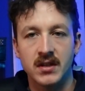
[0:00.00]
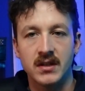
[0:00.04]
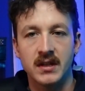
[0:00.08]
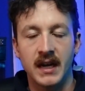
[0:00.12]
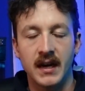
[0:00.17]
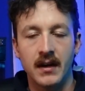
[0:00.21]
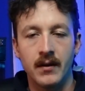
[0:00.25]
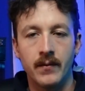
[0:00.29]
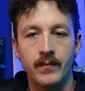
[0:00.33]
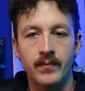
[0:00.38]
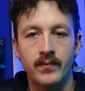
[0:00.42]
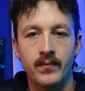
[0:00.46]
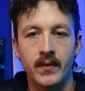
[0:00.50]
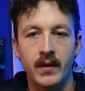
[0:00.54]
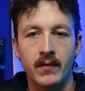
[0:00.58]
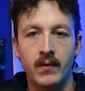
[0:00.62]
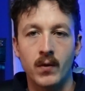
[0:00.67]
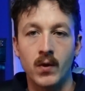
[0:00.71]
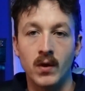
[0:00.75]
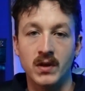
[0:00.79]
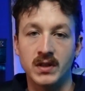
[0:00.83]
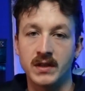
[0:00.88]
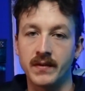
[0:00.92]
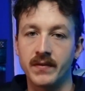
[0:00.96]
Now, of
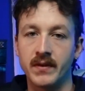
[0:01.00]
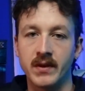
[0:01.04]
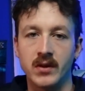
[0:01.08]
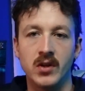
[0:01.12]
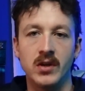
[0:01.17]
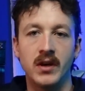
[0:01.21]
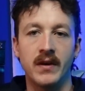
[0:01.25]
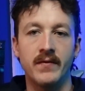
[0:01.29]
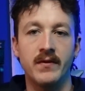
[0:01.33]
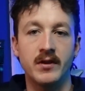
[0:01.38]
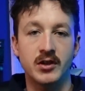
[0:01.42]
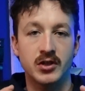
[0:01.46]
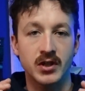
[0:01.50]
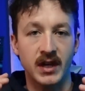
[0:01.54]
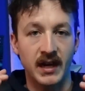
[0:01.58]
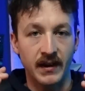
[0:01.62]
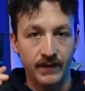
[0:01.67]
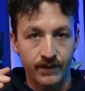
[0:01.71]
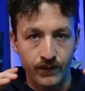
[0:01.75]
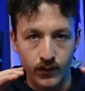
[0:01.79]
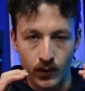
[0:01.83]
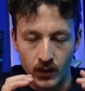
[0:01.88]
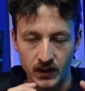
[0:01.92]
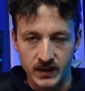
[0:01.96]
course, if you're training
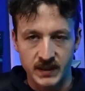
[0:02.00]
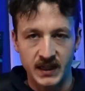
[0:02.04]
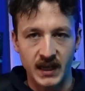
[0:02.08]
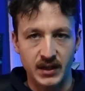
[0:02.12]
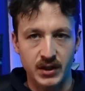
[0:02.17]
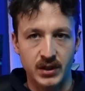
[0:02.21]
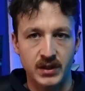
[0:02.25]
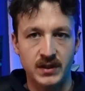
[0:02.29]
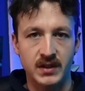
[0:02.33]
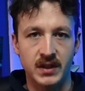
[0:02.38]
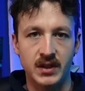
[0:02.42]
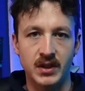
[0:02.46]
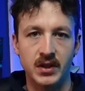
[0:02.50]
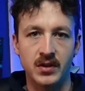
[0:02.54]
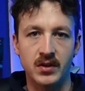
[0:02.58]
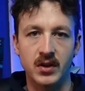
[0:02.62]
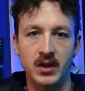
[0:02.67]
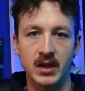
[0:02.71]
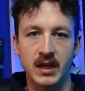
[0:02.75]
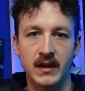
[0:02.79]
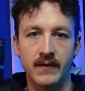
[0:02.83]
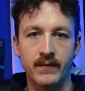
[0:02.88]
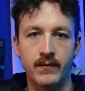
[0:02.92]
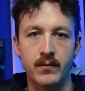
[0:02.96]
4 sessions and you're
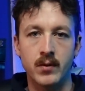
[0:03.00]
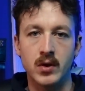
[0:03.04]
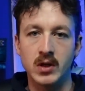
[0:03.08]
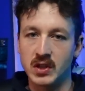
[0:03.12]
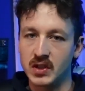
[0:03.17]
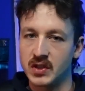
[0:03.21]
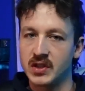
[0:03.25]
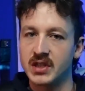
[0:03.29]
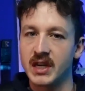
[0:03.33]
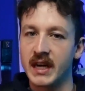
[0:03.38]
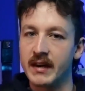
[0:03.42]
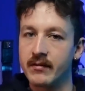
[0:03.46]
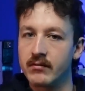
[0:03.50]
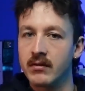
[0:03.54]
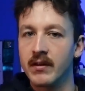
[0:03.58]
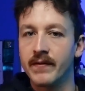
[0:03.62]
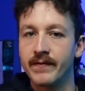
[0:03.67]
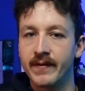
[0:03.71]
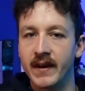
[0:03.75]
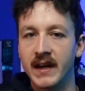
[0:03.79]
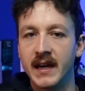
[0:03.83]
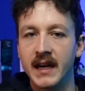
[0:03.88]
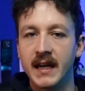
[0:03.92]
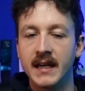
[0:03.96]
looking for more just general
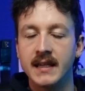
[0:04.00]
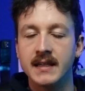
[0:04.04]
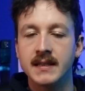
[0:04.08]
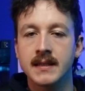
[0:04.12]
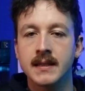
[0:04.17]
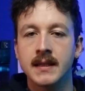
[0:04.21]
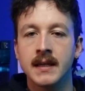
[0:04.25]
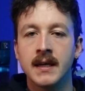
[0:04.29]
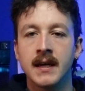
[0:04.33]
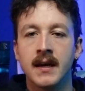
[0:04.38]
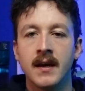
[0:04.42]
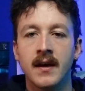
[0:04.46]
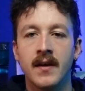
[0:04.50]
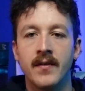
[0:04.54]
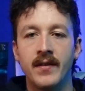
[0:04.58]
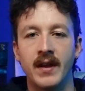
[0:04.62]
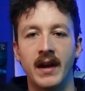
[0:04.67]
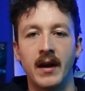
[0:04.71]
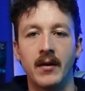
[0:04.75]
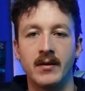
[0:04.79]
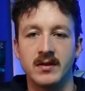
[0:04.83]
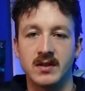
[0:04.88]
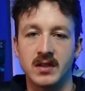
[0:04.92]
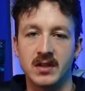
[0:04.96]
fitness, then
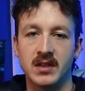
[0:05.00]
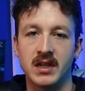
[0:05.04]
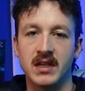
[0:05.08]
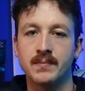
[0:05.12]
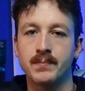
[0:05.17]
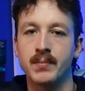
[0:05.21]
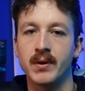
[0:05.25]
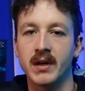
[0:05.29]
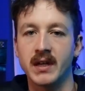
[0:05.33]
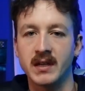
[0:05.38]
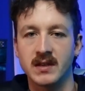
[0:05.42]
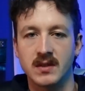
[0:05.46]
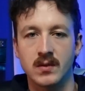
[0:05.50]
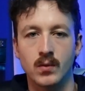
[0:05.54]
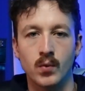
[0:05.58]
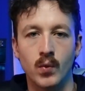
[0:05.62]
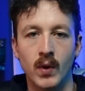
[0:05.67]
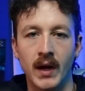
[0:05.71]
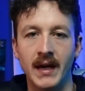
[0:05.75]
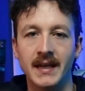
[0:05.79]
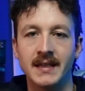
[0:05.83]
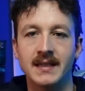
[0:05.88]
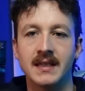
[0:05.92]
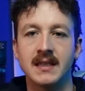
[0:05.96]
I would suggest putting some
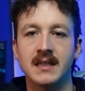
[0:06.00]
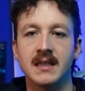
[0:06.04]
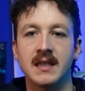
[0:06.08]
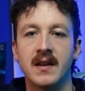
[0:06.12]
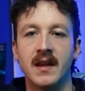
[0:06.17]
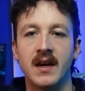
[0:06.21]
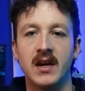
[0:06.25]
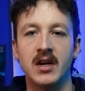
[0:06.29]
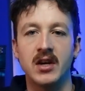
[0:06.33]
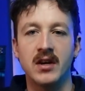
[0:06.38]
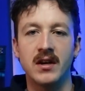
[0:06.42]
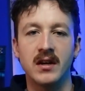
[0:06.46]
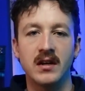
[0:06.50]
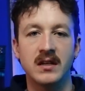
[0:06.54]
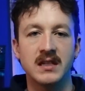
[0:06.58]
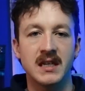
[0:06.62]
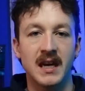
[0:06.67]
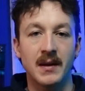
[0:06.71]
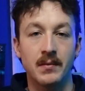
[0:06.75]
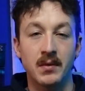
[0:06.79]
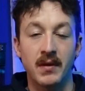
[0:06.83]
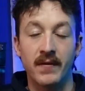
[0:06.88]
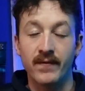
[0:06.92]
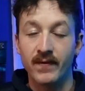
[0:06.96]
weights into there to
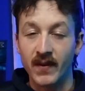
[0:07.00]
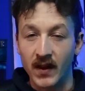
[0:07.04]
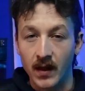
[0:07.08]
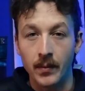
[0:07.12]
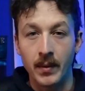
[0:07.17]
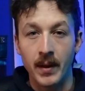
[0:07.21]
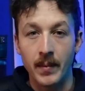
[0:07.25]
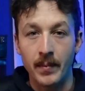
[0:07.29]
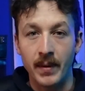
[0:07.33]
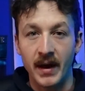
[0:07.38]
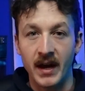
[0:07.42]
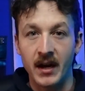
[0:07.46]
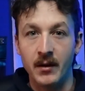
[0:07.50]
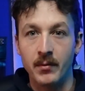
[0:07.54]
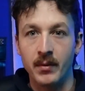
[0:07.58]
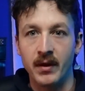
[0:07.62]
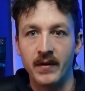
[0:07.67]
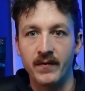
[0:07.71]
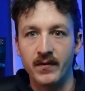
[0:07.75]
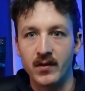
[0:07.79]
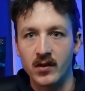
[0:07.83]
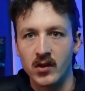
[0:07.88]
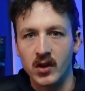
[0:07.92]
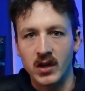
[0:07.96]
help you feel a bit better. But
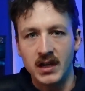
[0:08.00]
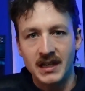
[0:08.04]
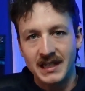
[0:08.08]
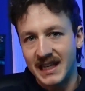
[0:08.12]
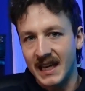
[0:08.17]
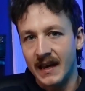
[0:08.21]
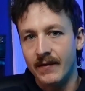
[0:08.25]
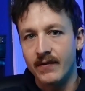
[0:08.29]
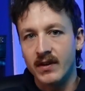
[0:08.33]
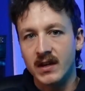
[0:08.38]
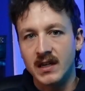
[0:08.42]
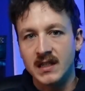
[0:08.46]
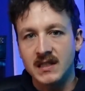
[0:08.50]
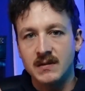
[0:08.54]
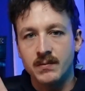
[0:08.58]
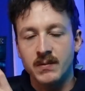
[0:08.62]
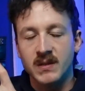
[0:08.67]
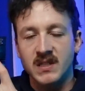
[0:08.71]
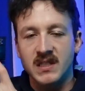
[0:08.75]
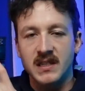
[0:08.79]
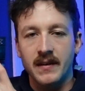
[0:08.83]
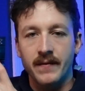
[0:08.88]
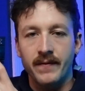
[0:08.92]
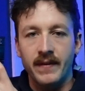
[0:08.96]
if you're looking to get very
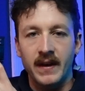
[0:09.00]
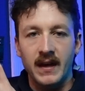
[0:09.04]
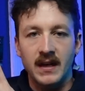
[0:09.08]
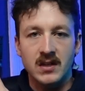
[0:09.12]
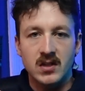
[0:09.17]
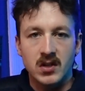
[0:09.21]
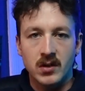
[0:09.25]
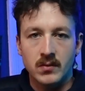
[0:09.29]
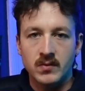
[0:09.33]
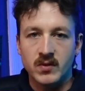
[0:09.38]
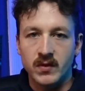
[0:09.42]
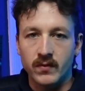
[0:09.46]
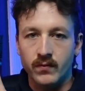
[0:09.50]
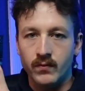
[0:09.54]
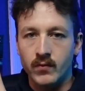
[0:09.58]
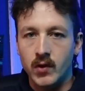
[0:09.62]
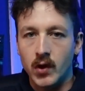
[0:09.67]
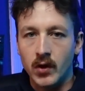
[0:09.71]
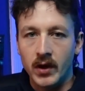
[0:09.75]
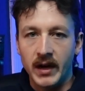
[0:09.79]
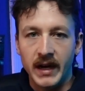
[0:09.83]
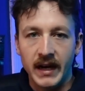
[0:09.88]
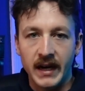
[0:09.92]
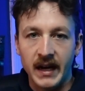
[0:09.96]
specific in terms of
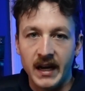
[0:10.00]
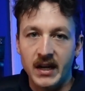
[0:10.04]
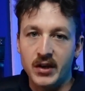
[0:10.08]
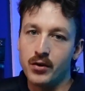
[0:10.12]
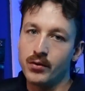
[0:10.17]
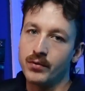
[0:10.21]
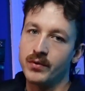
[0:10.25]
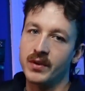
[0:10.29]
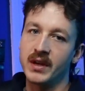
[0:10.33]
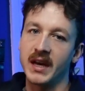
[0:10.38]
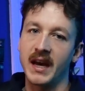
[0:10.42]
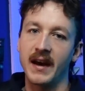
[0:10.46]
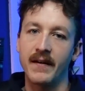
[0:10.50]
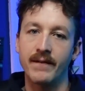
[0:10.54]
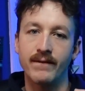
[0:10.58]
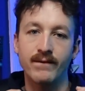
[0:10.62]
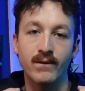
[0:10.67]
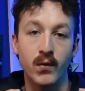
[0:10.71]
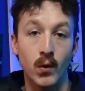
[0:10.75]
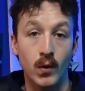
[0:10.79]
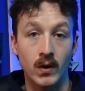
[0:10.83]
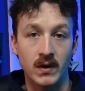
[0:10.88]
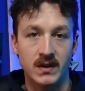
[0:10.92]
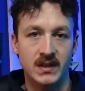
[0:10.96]
rowing and you only have
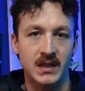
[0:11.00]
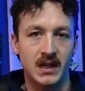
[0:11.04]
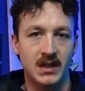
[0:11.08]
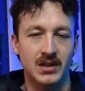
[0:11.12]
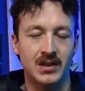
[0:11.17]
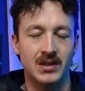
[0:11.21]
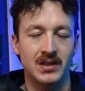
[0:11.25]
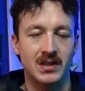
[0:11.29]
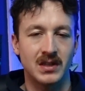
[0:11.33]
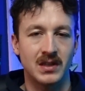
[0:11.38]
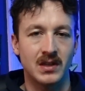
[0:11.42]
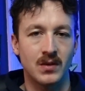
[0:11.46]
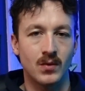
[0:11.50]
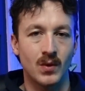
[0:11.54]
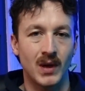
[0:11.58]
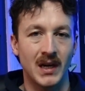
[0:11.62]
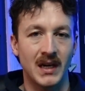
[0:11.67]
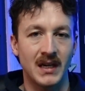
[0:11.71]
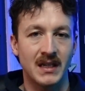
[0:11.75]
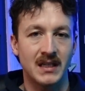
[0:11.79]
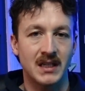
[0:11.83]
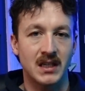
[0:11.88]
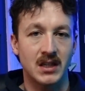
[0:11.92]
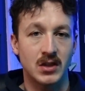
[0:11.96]
4 sessions in the
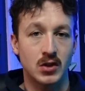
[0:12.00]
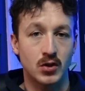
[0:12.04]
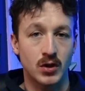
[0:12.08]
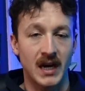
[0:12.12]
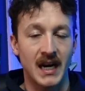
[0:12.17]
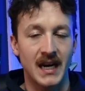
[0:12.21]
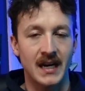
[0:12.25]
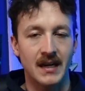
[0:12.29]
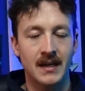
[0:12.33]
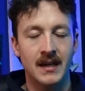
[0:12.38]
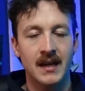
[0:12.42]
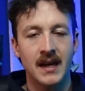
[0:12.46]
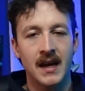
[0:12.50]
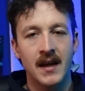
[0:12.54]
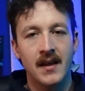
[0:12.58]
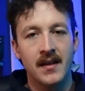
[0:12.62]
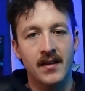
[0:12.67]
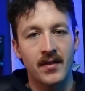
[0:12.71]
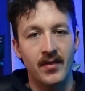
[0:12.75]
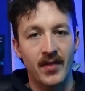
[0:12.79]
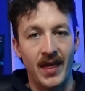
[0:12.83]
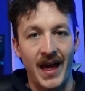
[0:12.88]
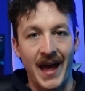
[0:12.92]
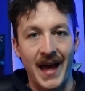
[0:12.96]
week to train,
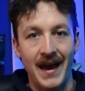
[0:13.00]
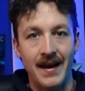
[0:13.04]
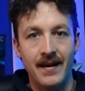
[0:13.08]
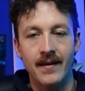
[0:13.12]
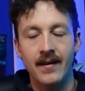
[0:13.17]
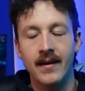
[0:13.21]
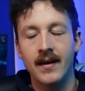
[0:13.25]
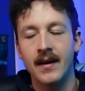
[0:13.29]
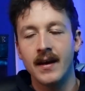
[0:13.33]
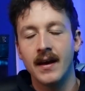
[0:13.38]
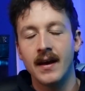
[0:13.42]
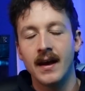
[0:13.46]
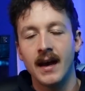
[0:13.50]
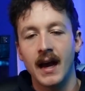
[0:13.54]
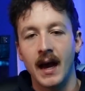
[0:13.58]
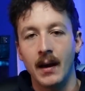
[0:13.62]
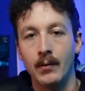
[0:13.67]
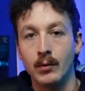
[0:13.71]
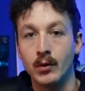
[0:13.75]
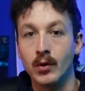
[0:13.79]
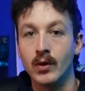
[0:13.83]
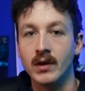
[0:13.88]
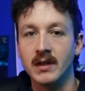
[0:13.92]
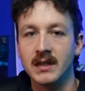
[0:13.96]
then
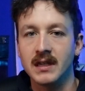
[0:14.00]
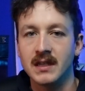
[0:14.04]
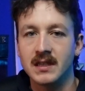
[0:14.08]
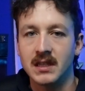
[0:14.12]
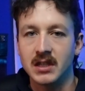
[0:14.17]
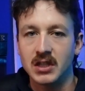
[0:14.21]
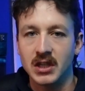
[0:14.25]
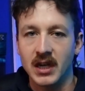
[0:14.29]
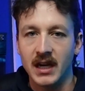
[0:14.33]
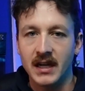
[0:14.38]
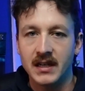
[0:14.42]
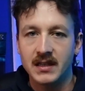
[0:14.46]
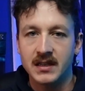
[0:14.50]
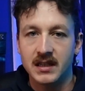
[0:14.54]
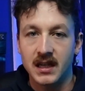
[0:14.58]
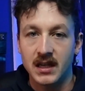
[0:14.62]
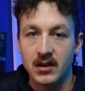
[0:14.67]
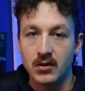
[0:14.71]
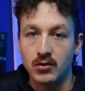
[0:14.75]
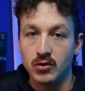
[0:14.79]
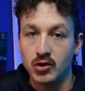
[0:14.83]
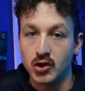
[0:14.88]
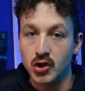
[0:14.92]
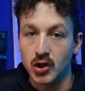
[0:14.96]
I'm going to suggest that
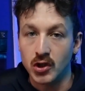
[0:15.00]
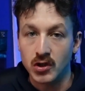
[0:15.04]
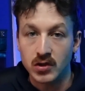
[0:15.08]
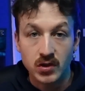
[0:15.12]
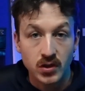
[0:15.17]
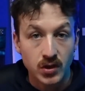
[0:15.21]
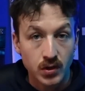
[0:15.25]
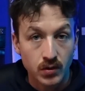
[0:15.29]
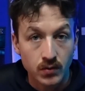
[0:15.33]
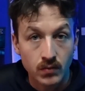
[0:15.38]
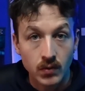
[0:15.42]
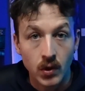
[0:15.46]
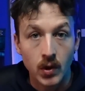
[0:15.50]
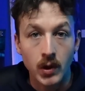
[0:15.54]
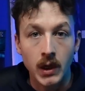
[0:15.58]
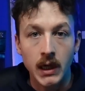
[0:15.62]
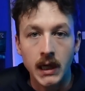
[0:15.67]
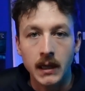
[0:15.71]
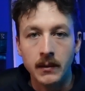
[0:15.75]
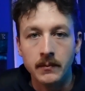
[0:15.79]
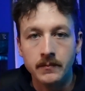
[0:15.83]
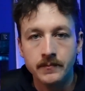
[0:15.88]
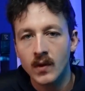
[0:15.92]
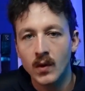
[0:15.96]
you just do
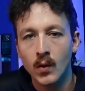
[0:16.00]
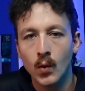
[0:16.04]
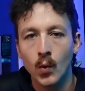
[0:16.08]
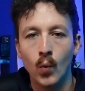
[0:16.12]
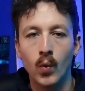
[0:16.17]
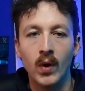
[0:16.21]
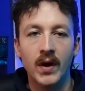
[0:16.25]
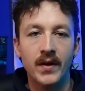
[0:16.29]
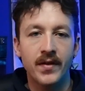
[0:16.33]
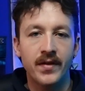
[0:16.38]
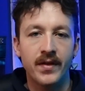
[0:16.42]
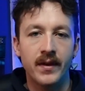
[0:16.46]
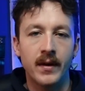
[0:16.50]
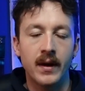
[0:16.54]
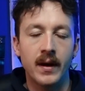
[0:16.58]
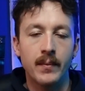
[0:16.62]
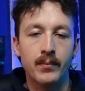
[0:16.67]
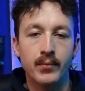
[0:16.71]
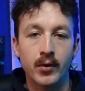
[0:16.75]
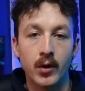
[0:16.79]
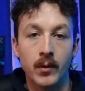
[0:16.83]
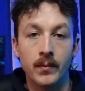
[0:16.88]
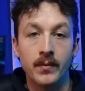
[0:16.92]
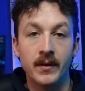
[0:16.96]
rowing with the
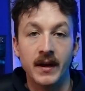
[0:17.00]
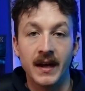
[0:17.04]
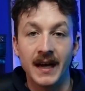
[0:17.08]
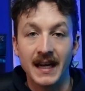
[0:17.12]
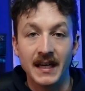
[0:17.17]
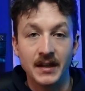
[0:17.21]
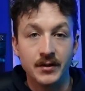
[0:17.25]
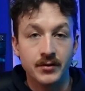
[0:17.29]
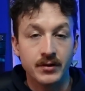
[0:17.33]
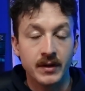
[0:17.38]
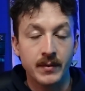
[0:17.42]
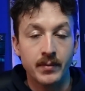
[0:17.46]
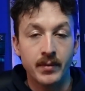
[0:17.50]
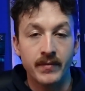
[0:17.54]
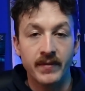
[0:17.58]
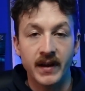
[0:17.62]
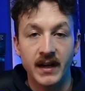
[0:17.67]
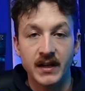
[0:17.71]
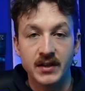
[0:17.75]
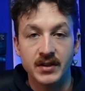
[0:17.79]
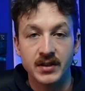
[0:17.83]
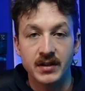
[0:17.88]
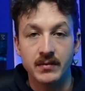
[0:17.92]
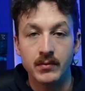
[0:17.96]
appropriate injury
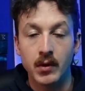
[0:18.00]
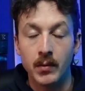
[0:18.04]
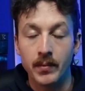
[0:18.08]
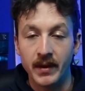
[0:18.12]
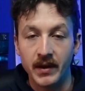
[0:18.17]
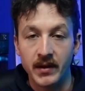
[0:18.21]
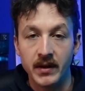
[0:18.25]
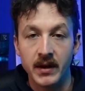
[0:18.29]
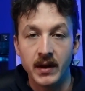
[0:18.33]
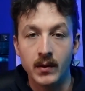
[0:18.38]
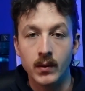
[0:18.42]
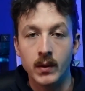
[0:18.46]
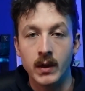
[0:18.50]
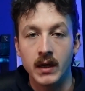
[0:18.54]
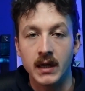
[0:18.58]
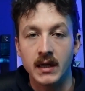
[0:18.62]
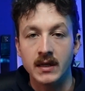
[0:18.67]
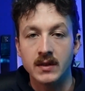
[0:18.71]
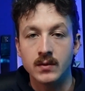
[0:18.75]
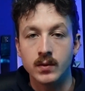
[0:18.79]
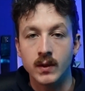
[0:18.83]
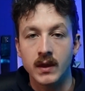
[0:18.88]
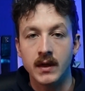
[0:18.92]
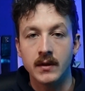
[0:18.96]
prevention, mobility work
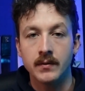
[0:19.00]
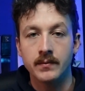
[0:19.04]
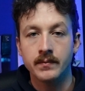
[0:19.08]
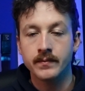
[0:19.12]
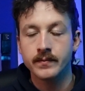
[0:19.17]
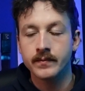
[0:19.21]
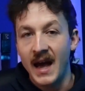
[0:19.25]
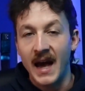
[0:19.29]
as well.